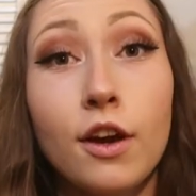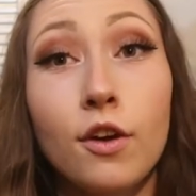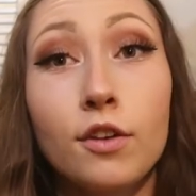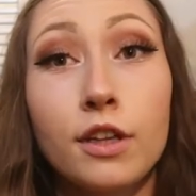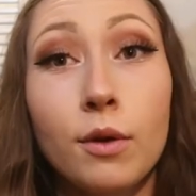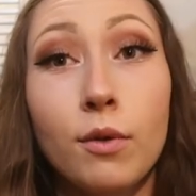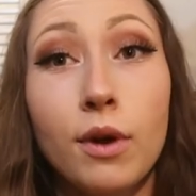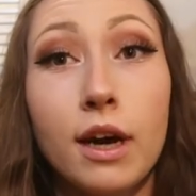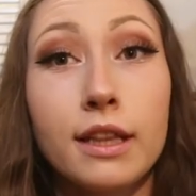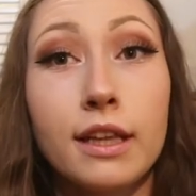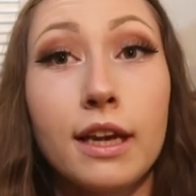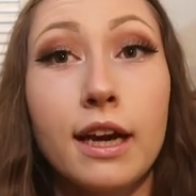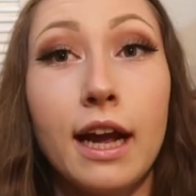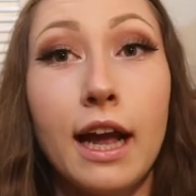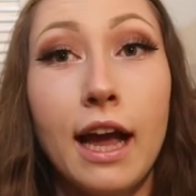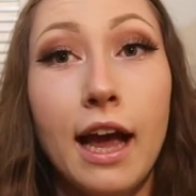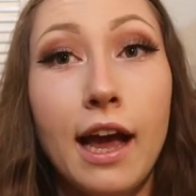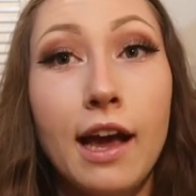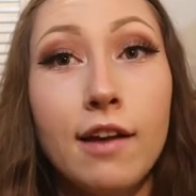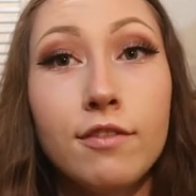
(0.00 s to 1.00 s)
the only wand that I
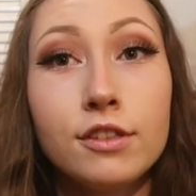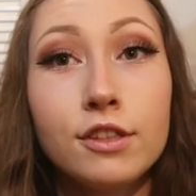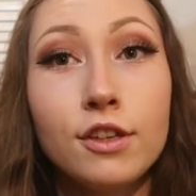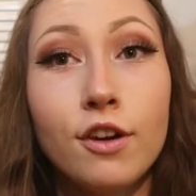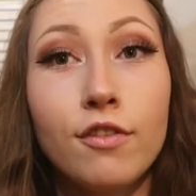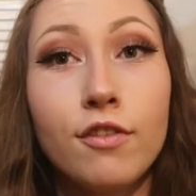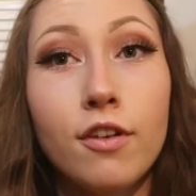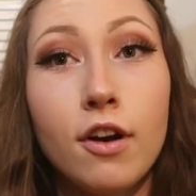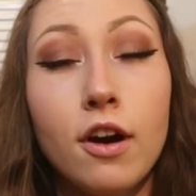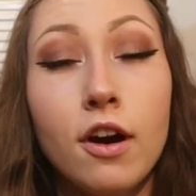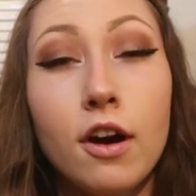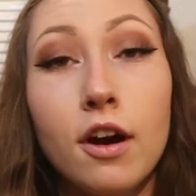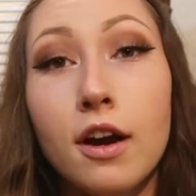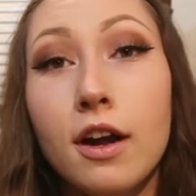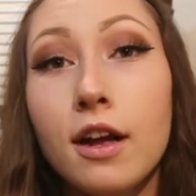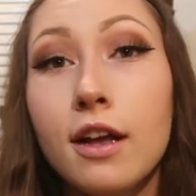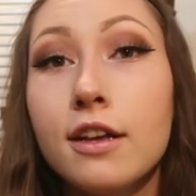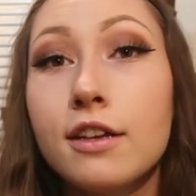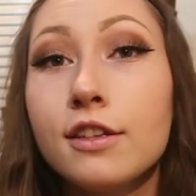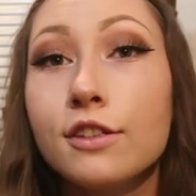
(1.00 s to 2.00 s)
have so
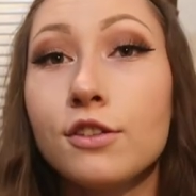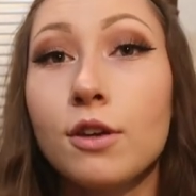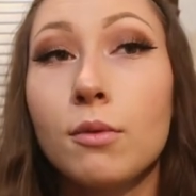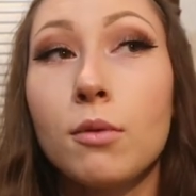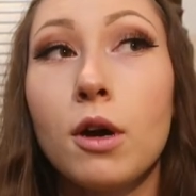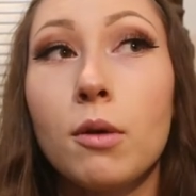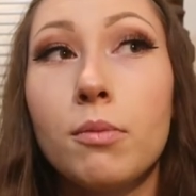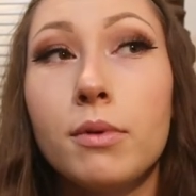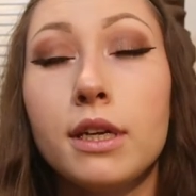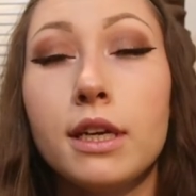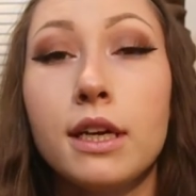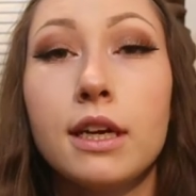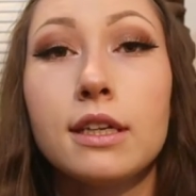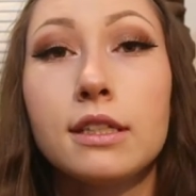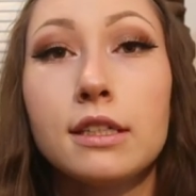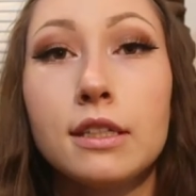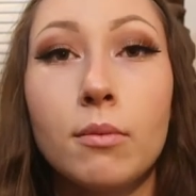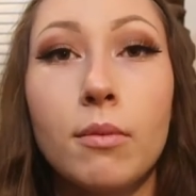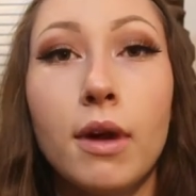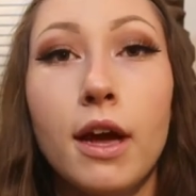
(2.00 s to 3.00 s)
far, so I'm hoping to
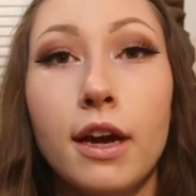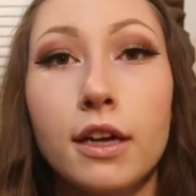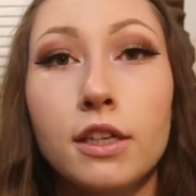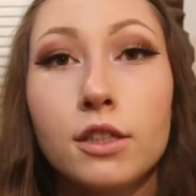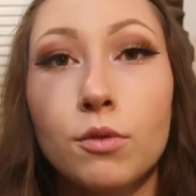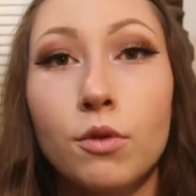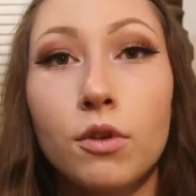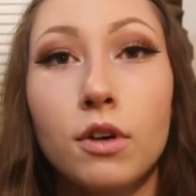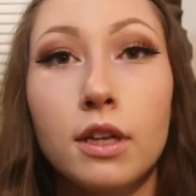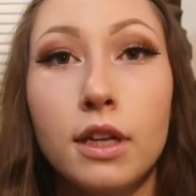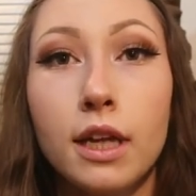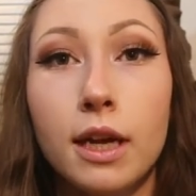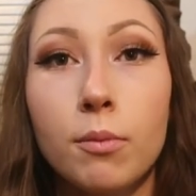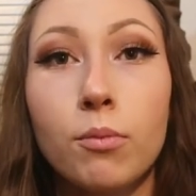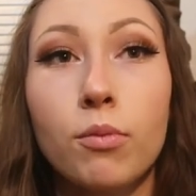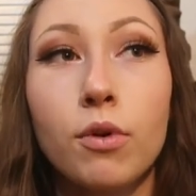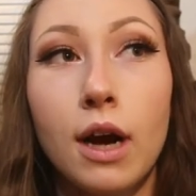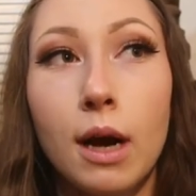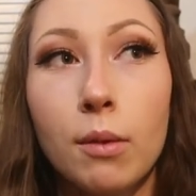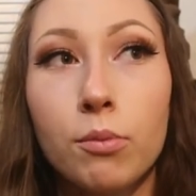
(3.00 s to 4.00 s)
get some actual
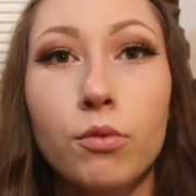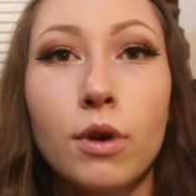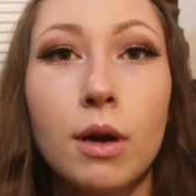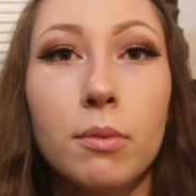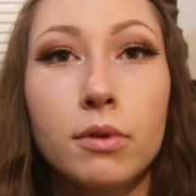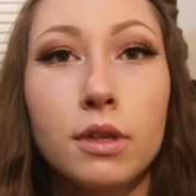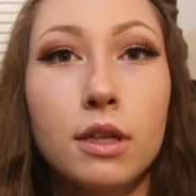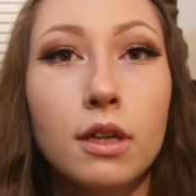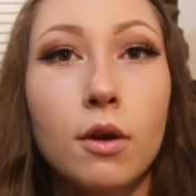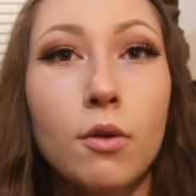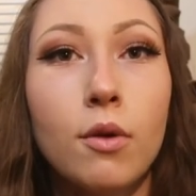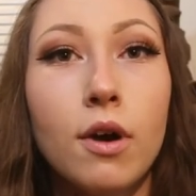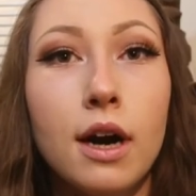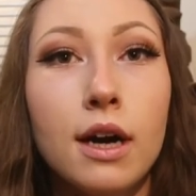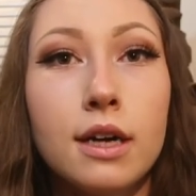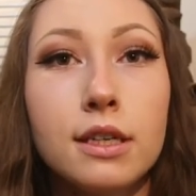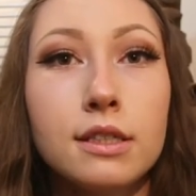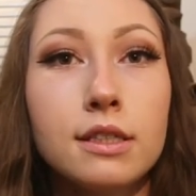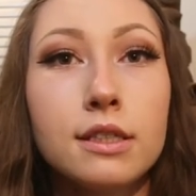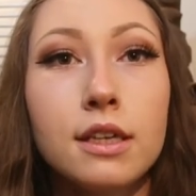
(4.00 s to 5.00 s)
like prop replica
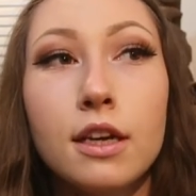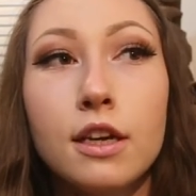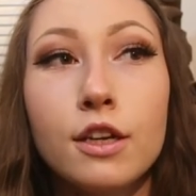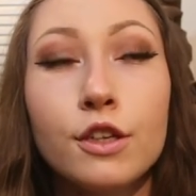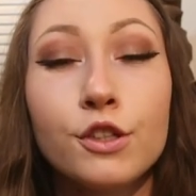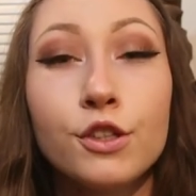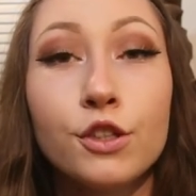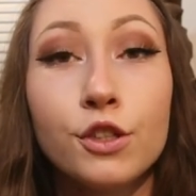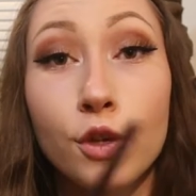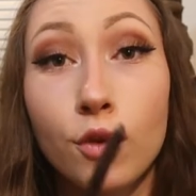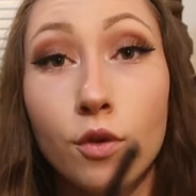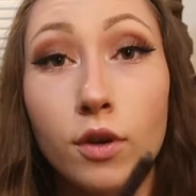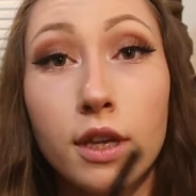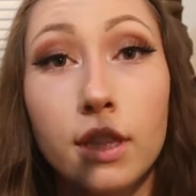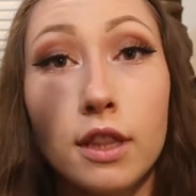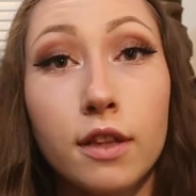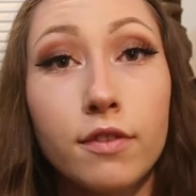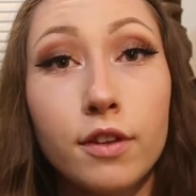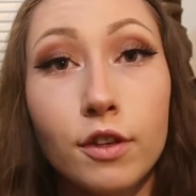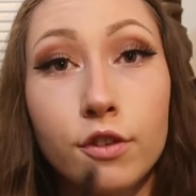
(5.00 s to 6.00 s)
wands soon
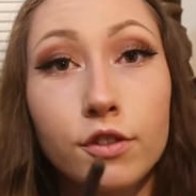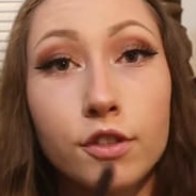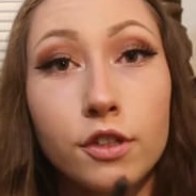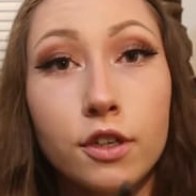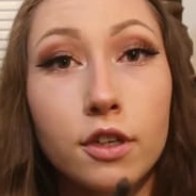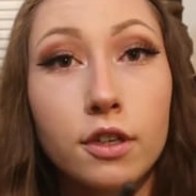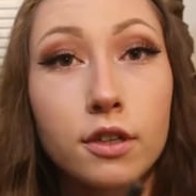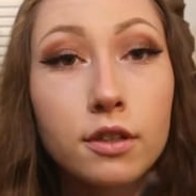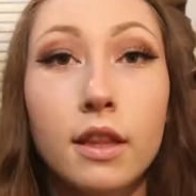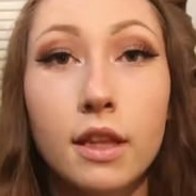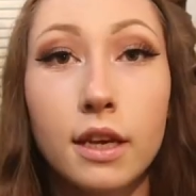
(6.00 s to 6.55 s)
in the future.